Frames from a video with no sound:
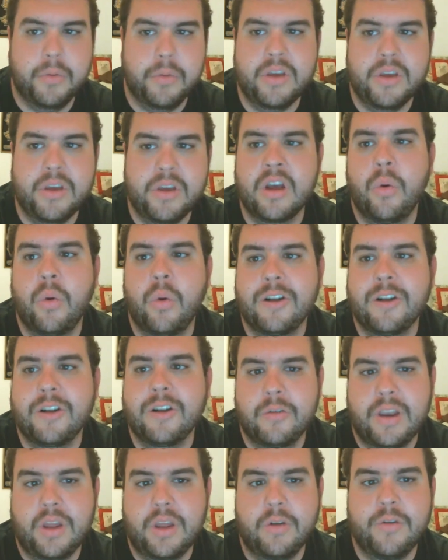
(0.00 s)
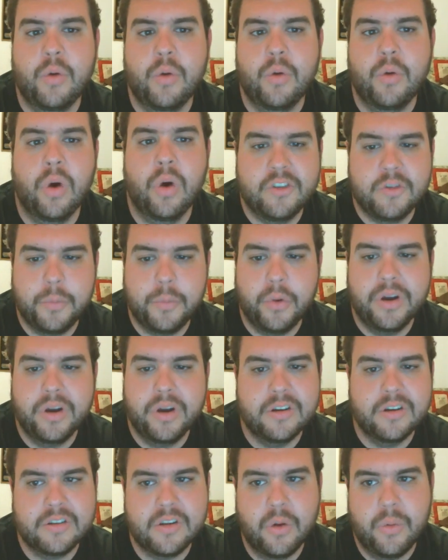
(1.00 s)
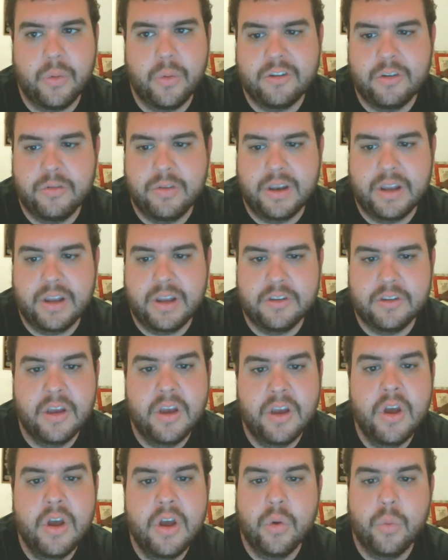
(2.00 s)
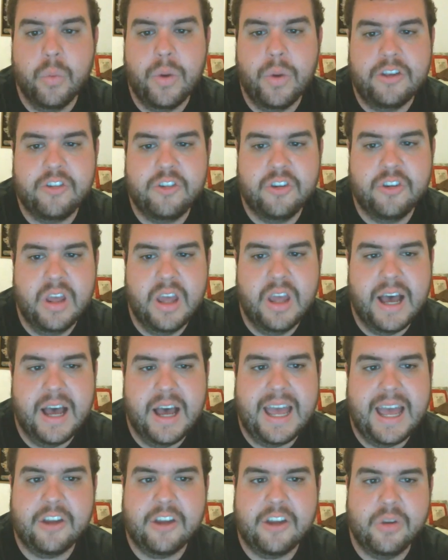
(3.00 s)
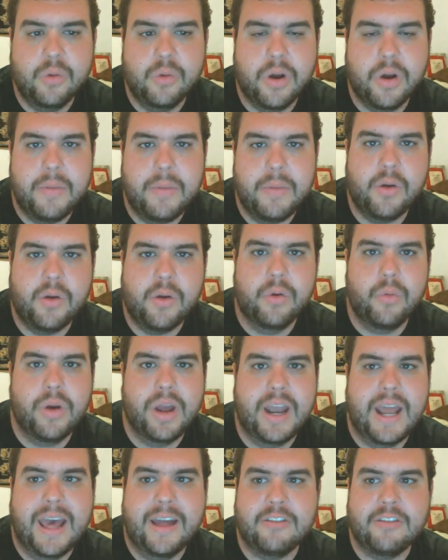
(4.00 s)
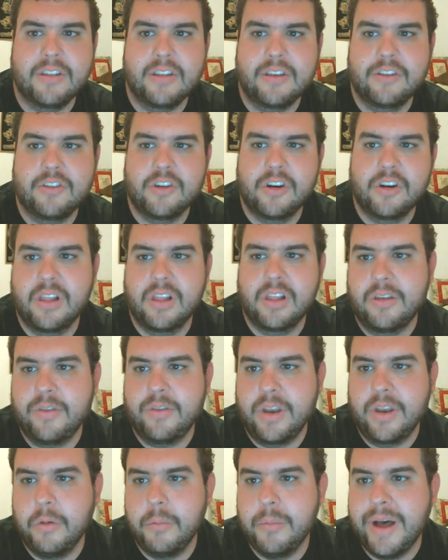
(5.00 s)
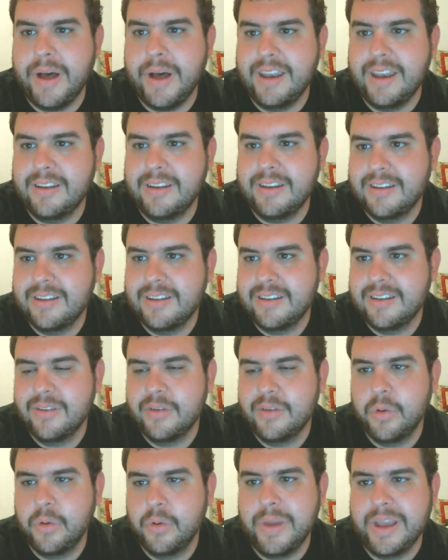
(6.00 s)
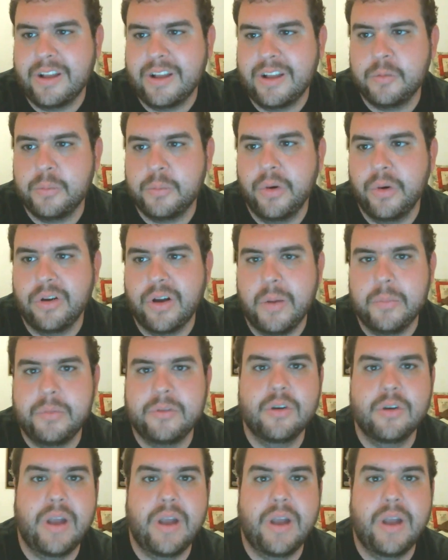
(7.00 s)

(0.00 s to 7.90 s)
You can go watch our video. If you want spoilers, go watch our videos, which I actually want to make one right after this, Charlie, if you don't mind. We'll make a spoiler episode